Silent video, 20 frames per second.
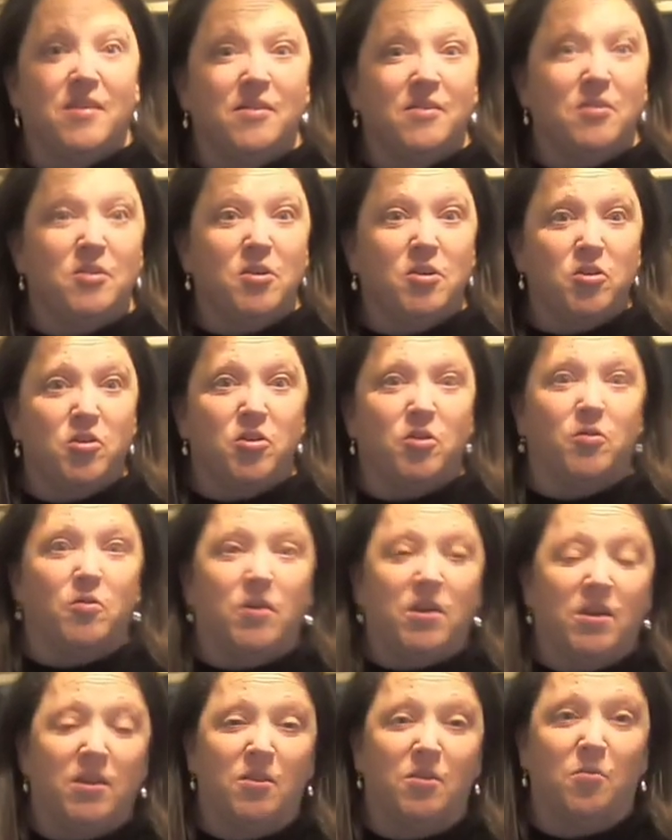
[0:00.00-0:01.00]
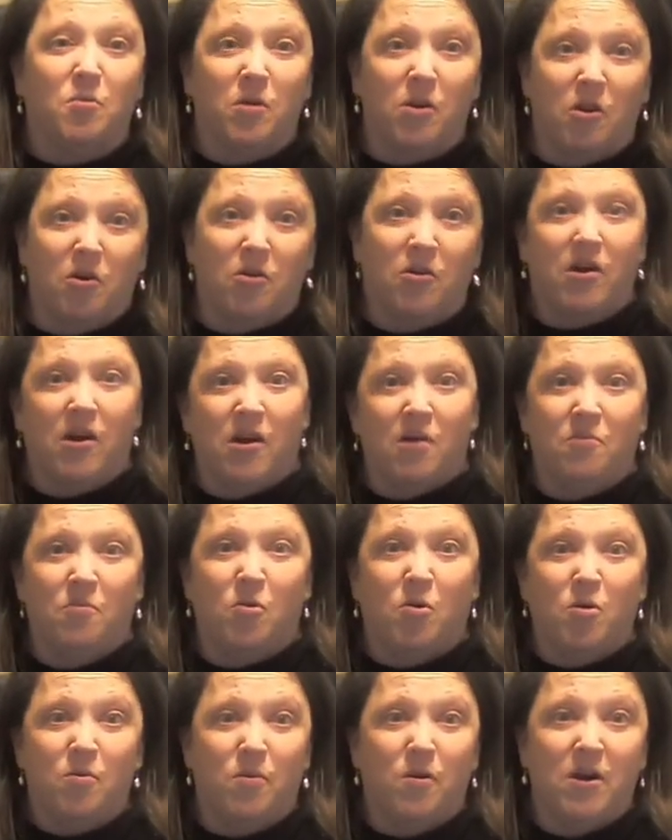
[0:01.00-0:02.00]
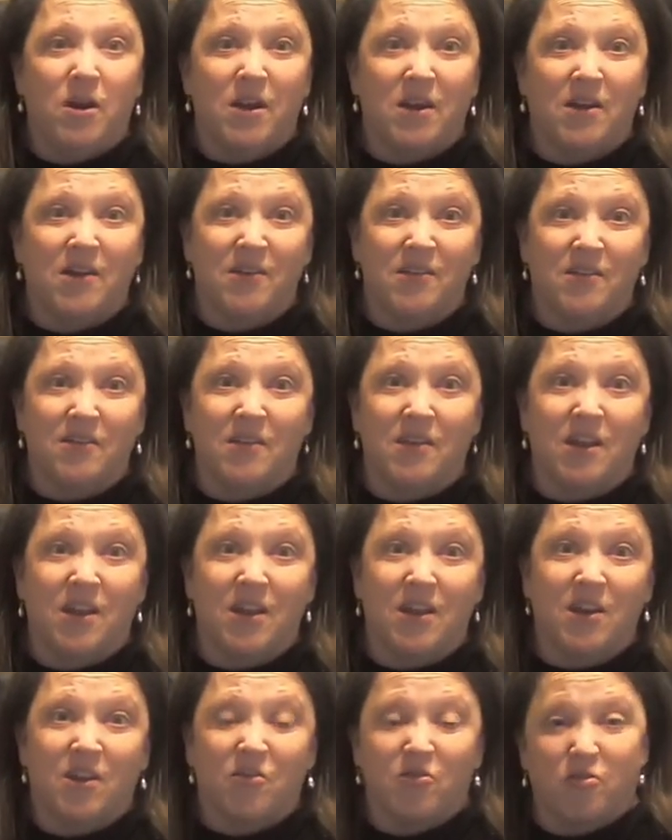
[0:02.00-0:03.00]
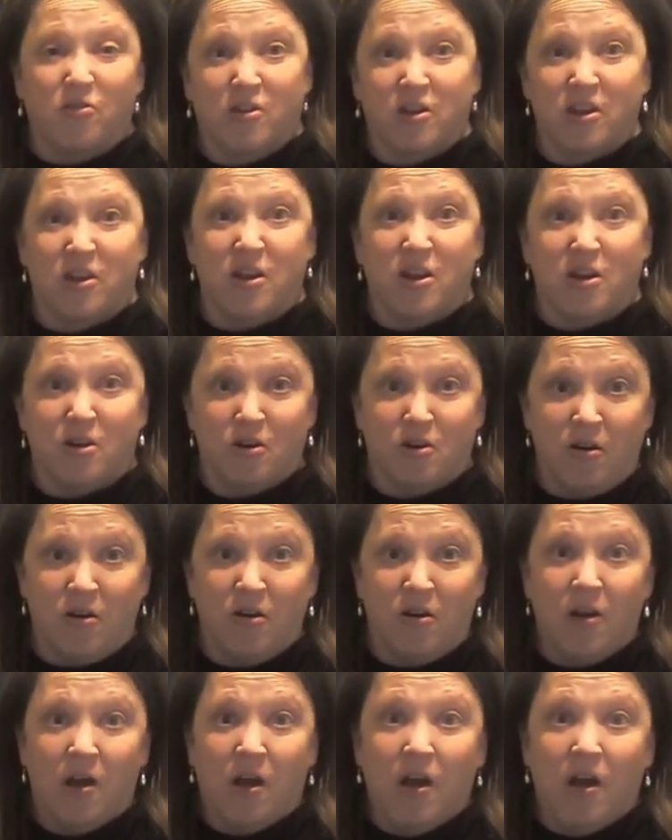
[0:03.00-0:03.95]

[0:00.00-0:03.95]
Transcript: usually the wintertime will bring us getting different gear